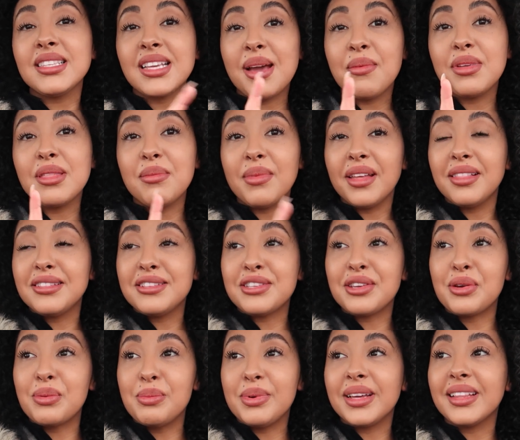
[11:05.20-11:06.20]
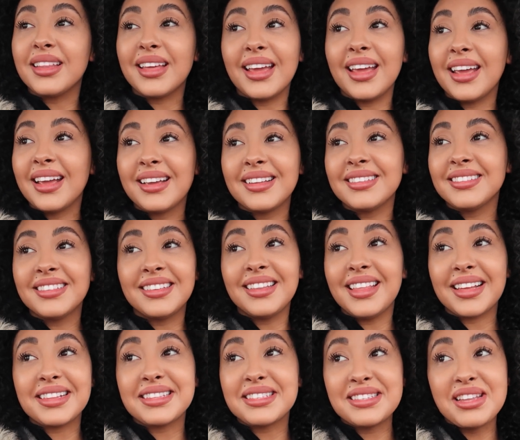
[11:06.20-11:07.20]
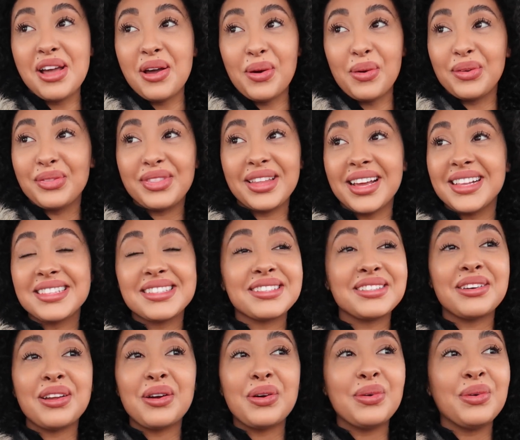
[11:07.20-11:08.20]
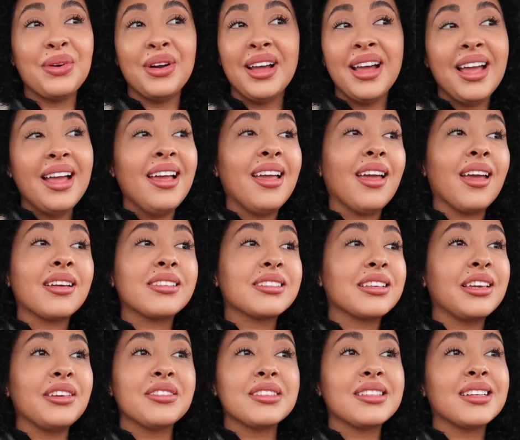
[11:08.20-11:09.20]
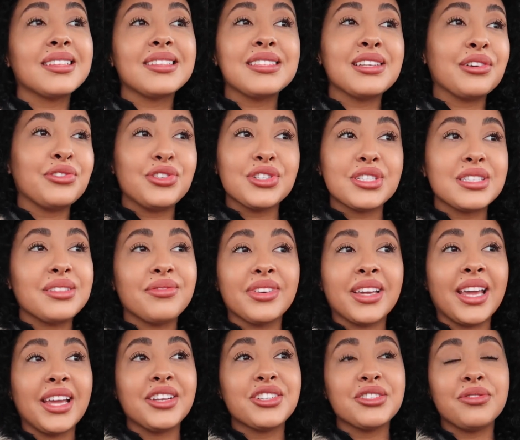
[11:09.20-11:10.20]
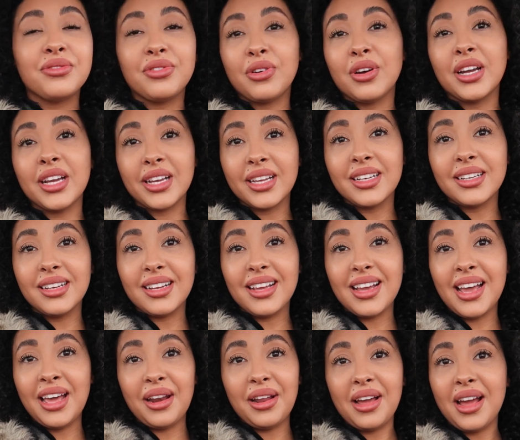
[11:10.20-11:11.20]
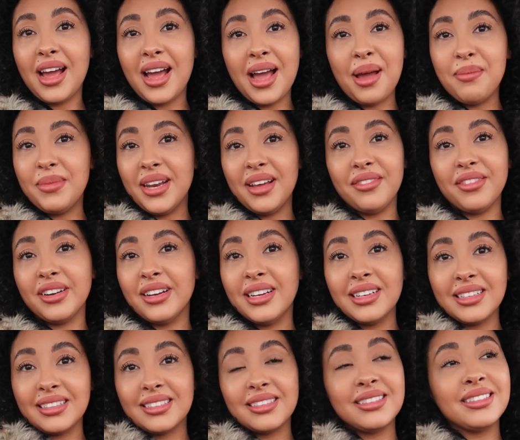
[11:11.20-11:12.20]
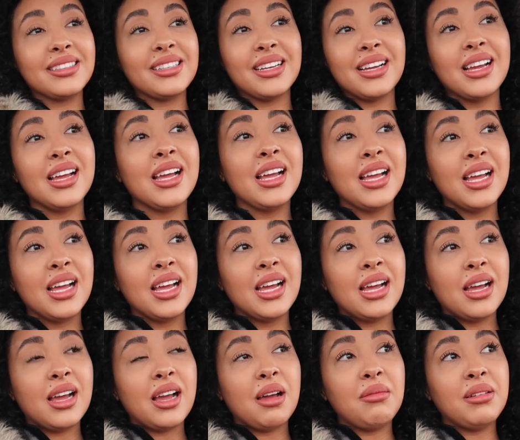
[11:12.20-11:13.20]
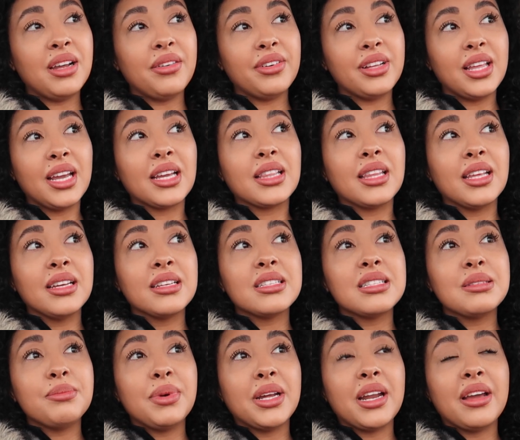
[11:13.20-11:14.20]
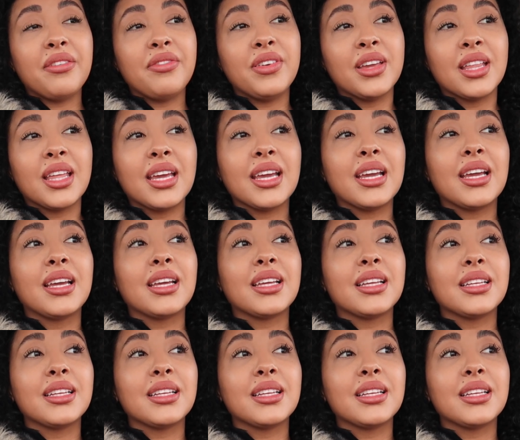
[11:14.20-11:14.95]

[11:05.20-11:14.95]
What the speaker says: time of the month too, but like, that's no excuse, that's no justification for it. I'm never like this, but I feel like